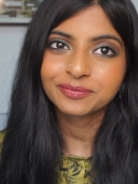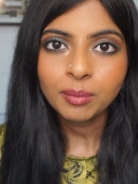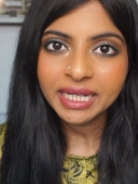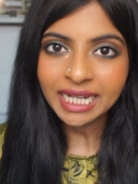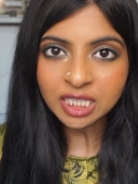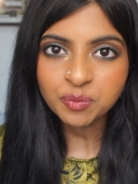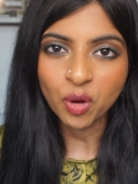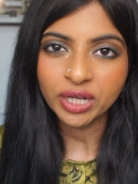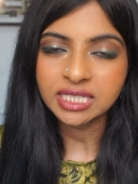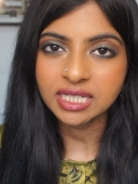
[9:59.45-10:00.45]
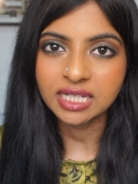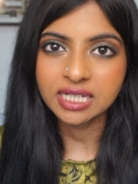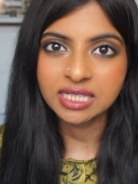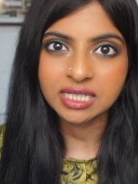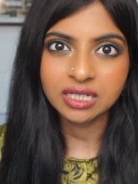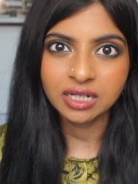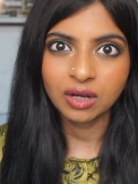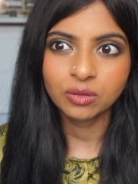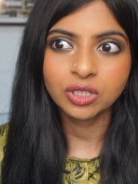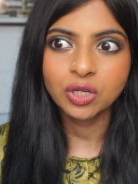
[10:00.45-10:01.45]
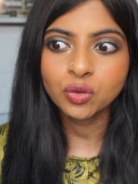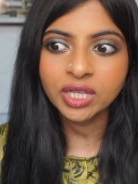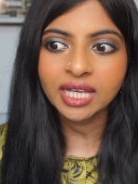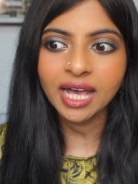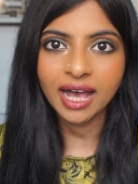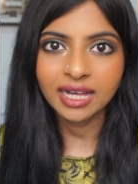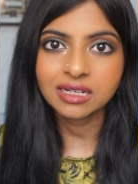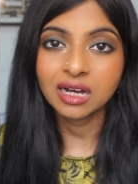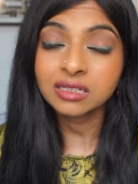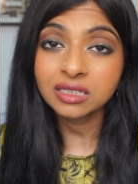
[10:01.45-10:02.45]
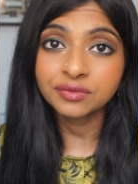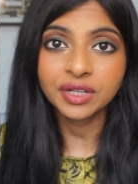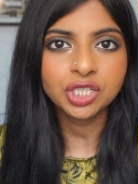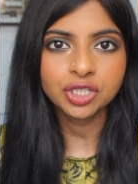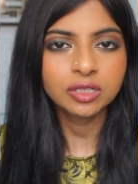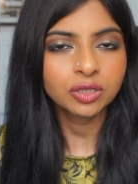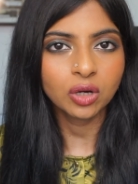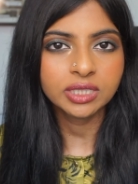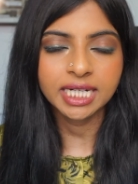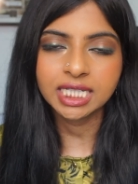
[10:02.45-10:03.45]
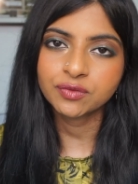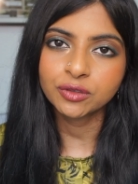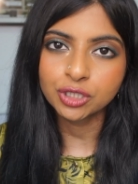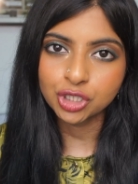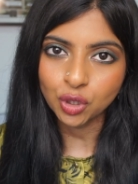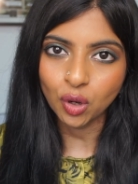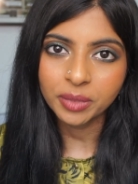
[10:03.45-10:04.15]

My next point is around looking at unconventional contacts for a job.